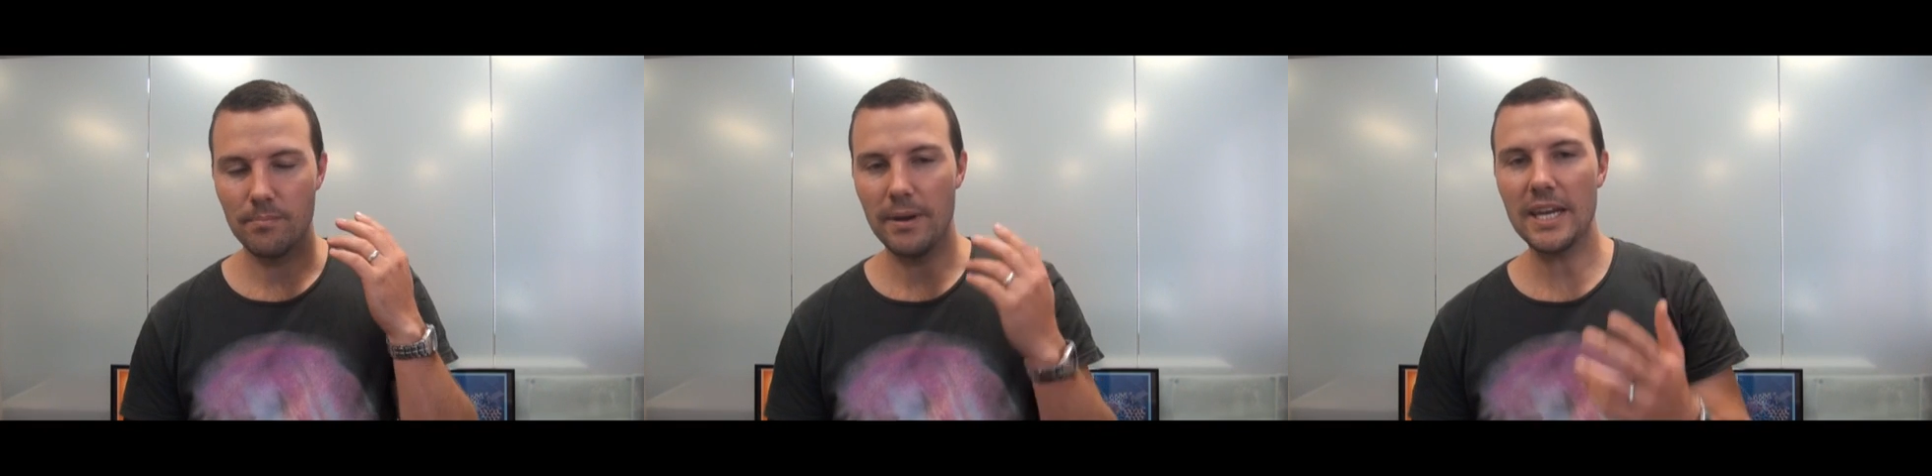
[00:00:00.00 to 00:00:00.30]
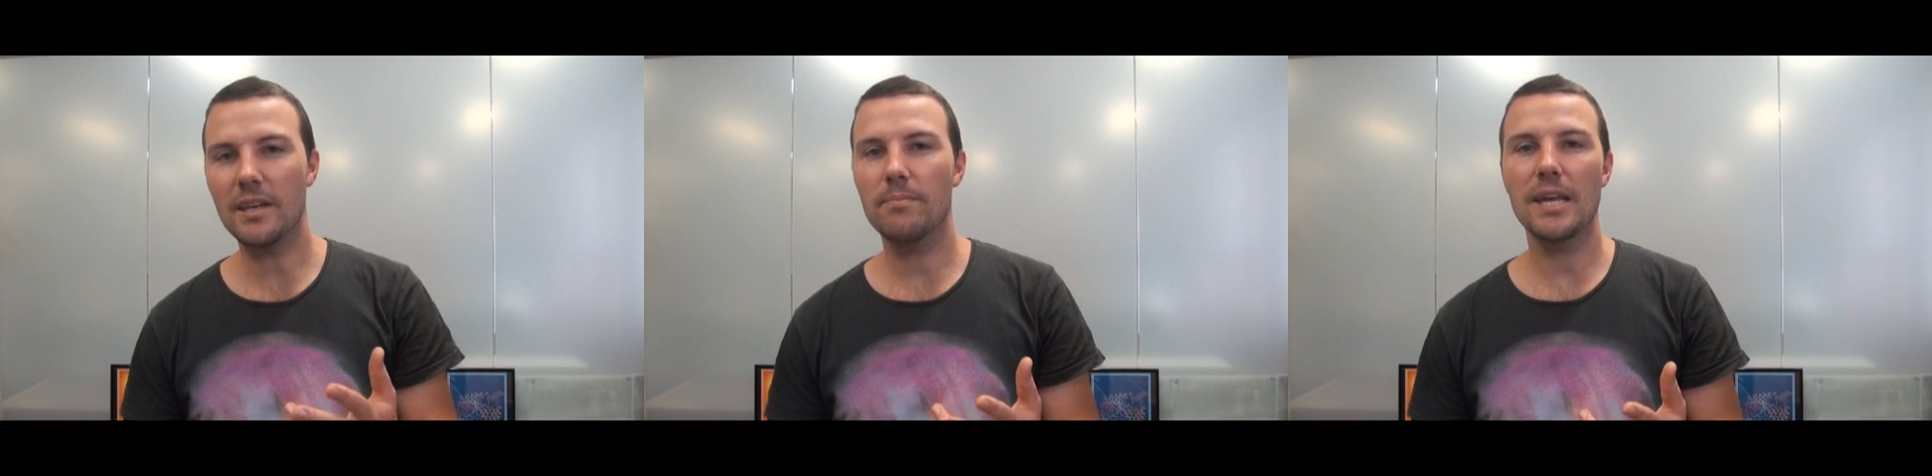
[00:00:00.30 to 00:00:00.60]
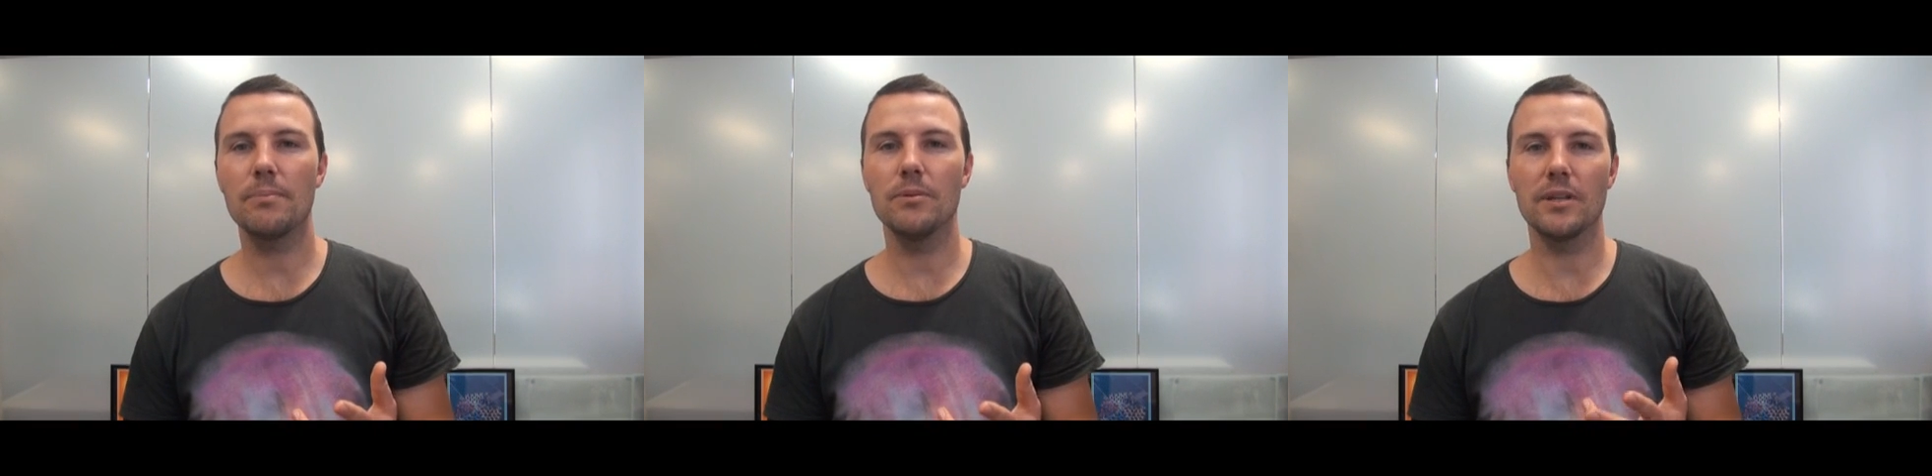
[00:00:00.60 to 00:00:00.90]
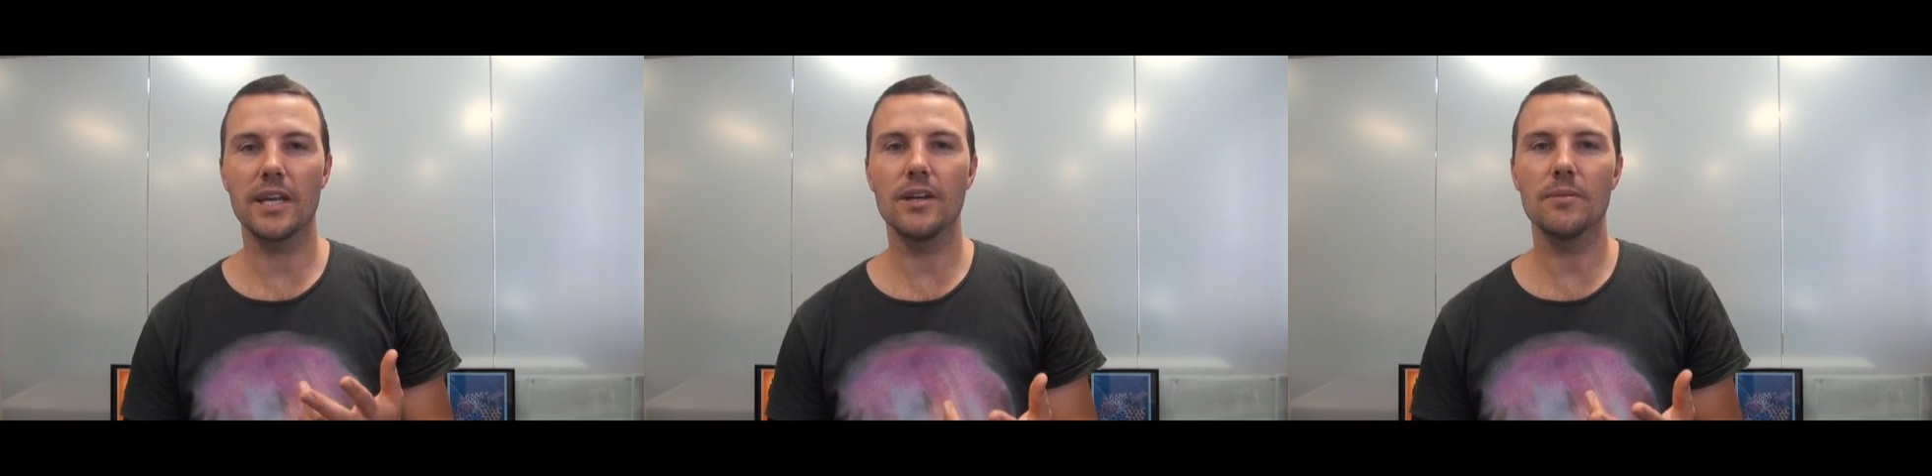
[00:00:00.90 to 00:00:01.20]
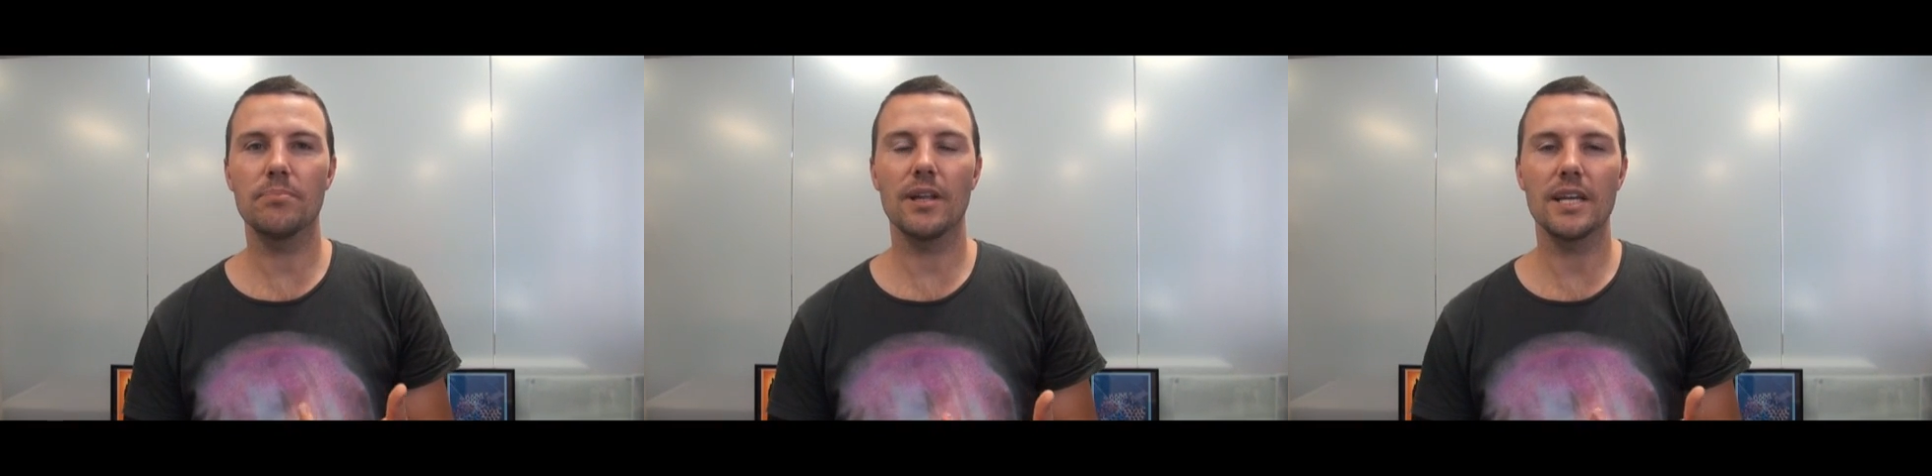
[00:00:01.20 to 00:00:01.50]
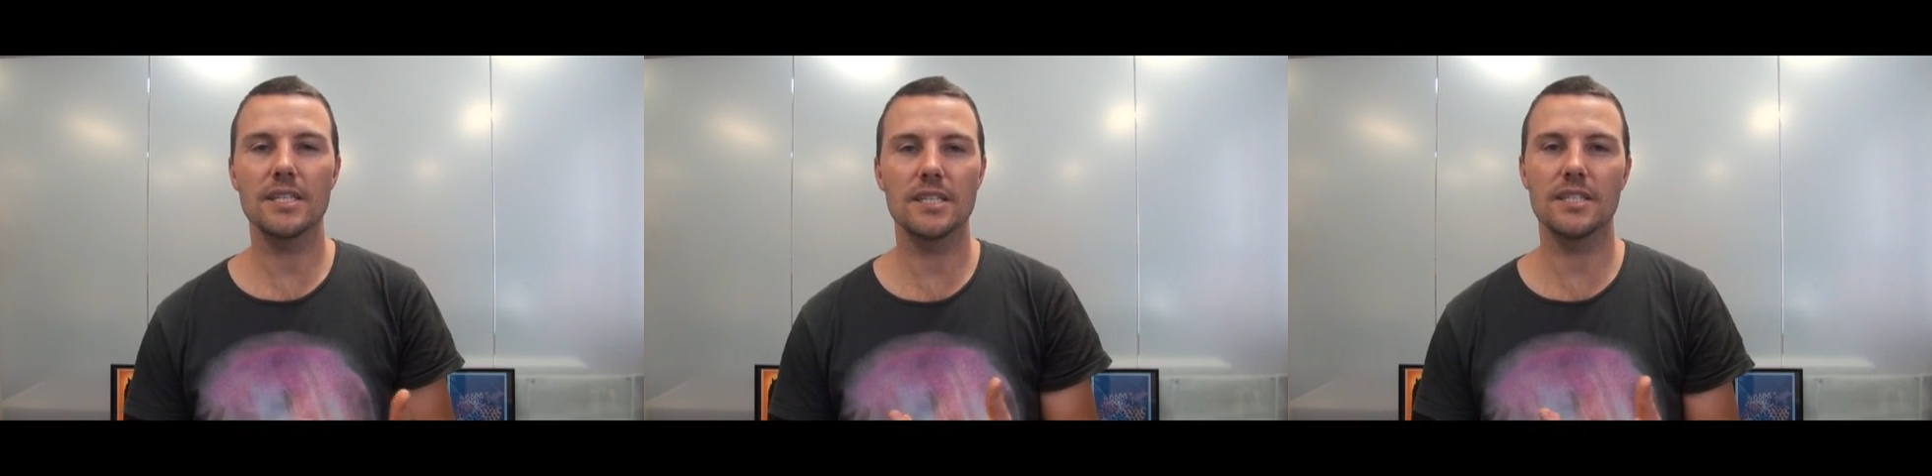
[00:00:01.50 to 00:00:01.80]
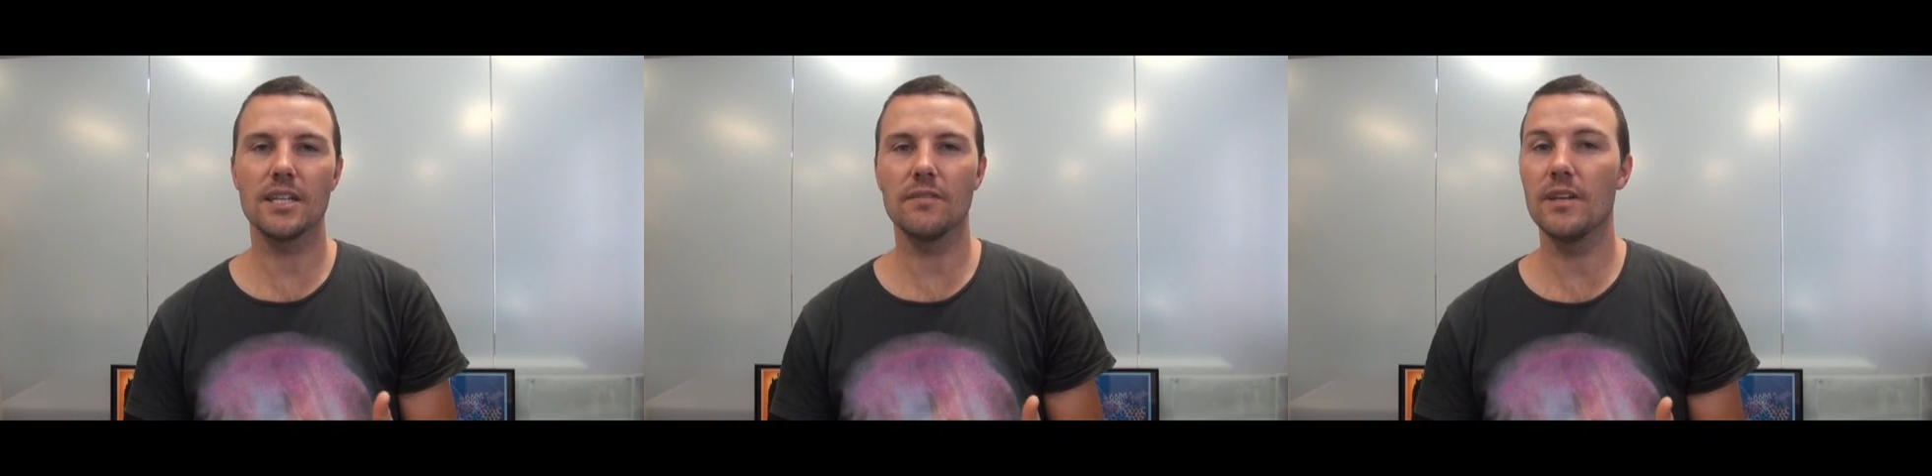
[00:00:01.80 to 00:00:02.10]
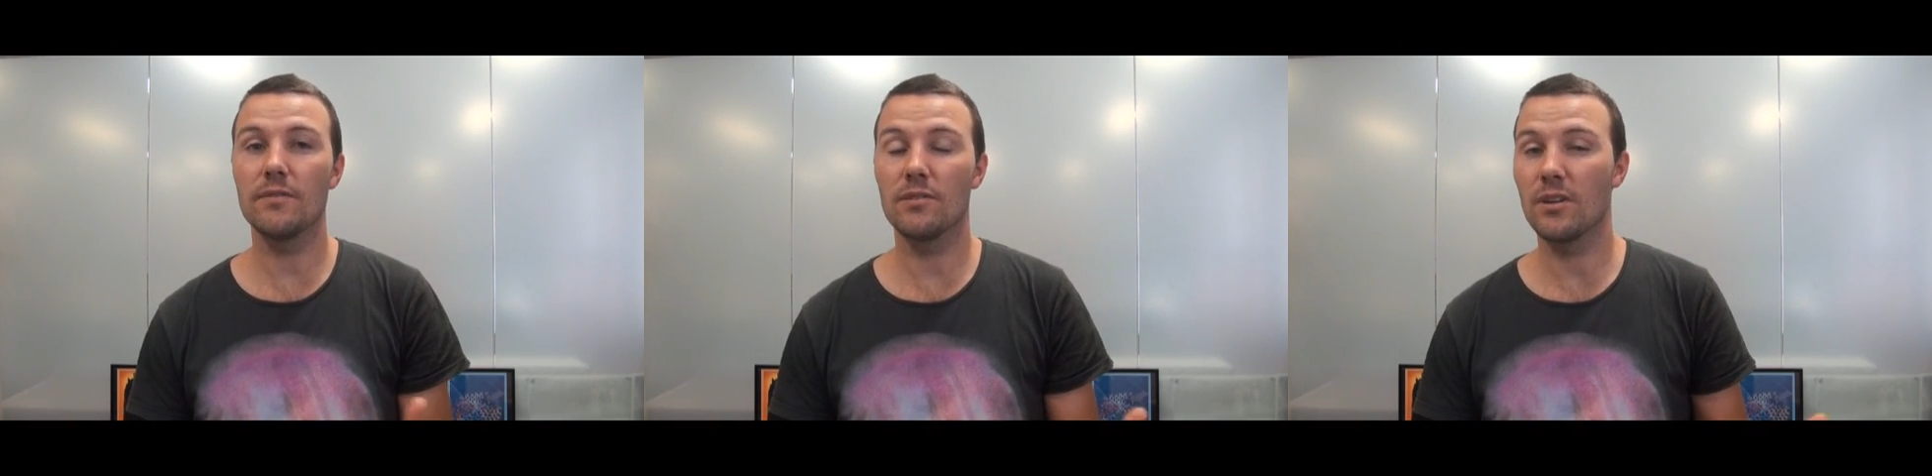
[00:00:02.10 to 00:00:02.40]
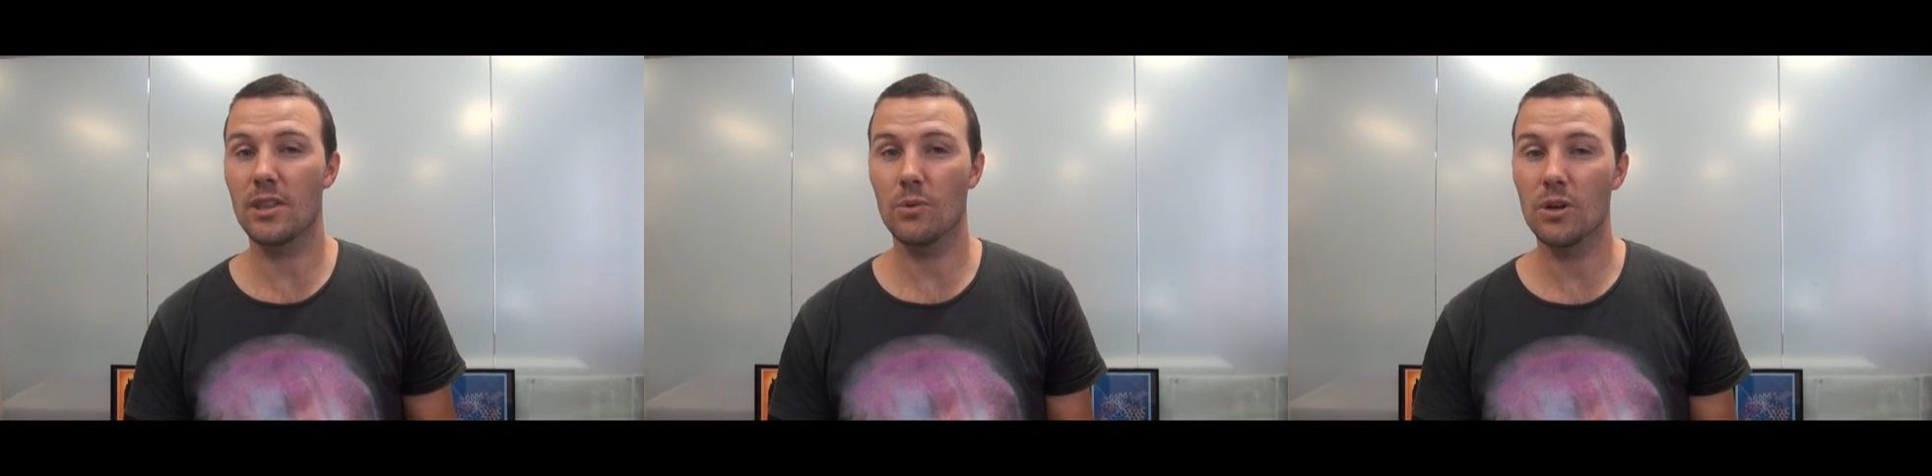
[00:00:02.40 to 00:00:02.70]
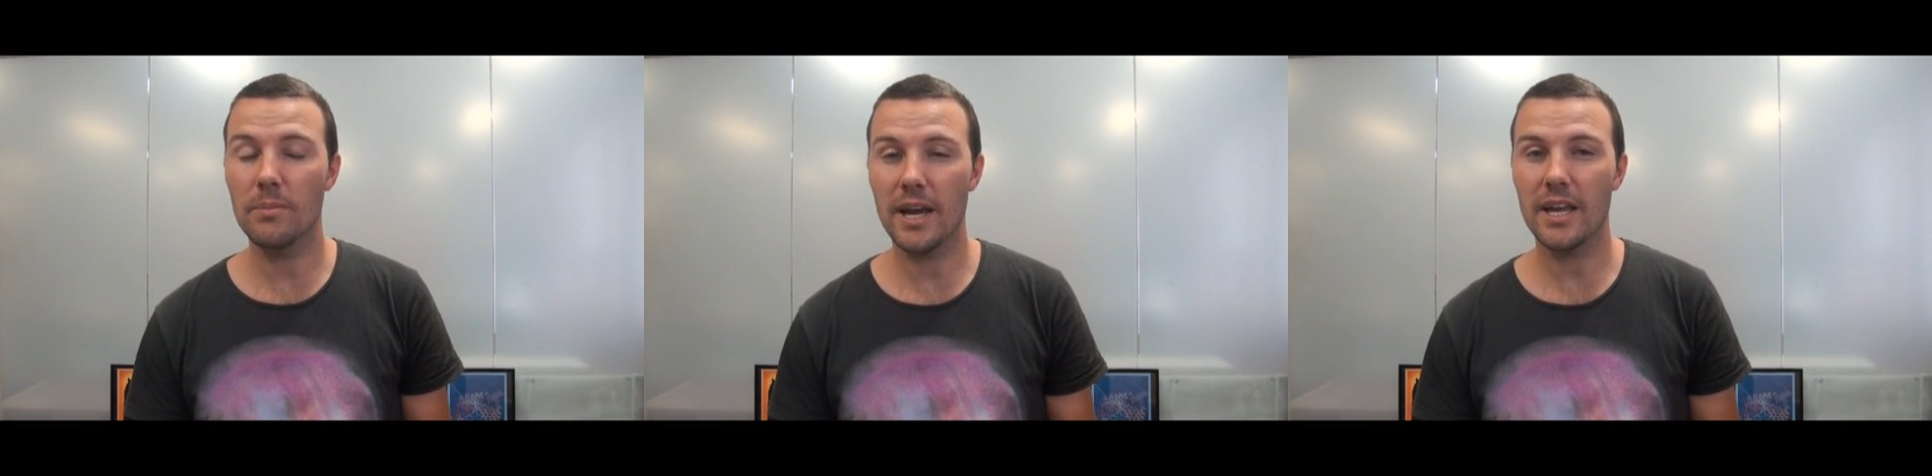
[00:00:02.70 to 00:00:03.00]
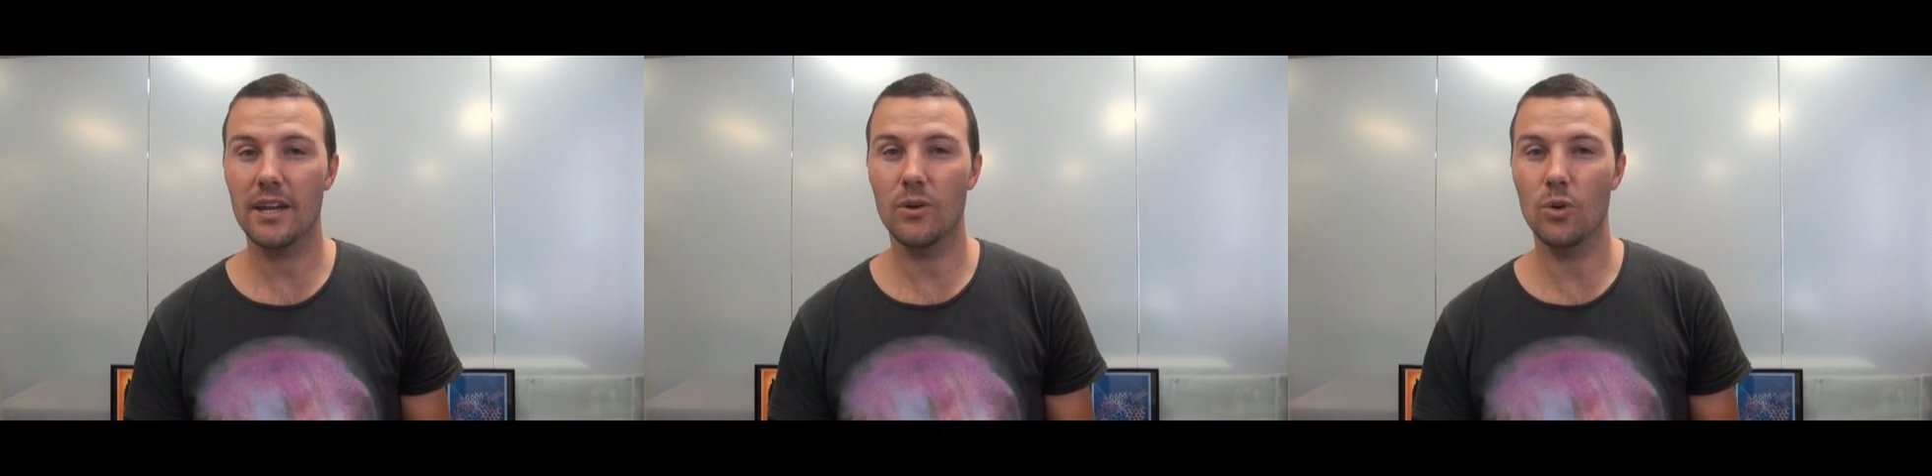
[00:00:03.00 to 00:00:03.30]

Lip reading: meeting people and going to places that I've never really thought about,